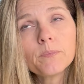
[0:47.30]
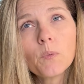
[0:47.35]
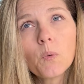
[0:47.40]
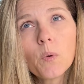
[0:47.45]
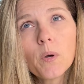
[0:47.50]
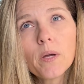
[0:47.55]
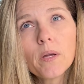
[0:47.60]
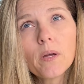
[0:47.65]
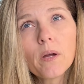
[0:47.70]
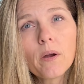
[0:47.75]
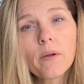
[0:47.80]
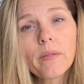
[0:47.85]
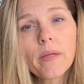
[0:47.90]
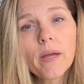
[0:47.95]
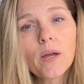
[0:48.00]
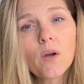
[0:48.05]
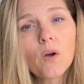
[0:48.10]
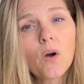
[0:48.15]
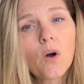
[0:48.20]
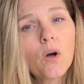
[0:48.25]
what are they
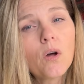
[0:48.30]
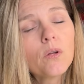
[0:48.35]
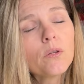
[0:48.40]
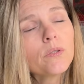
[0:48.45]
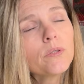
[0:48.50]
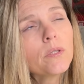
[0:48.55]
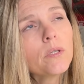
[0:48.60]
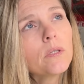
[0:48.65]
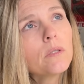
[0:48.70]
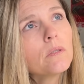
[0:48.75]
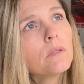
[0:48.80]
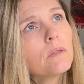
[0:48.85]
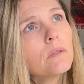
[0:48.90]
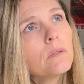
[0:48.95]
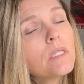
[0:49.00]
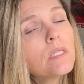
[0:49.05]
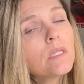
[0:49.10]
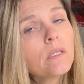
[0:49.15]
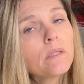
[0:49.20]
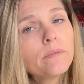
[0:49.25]
called?
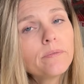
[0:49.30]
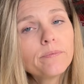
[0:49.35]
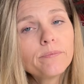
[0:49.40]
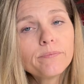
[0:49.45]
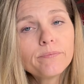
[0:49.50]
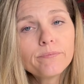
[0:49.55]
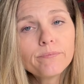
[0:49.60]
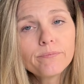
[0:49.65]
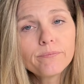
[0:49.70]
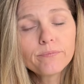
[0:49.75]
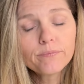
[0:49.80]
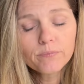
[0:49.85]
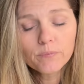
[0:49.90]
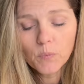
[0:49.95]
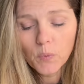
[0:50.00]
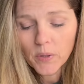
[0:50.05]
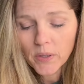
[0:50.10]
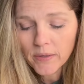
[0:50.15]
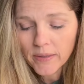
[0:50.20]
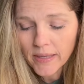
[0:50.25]

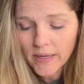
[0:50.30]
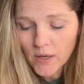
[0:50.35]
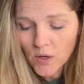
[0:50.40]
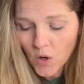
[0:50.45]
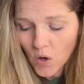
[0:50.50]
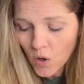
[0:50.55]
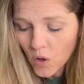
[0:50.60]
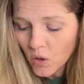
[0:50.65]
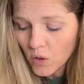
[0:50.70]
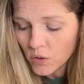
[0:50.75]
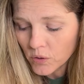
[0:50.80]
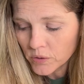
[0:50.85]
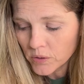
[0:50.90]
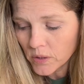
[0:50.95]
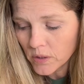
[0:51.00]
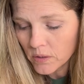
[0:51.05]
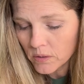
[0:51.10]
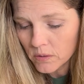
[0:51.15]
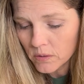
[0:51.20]
What are they called?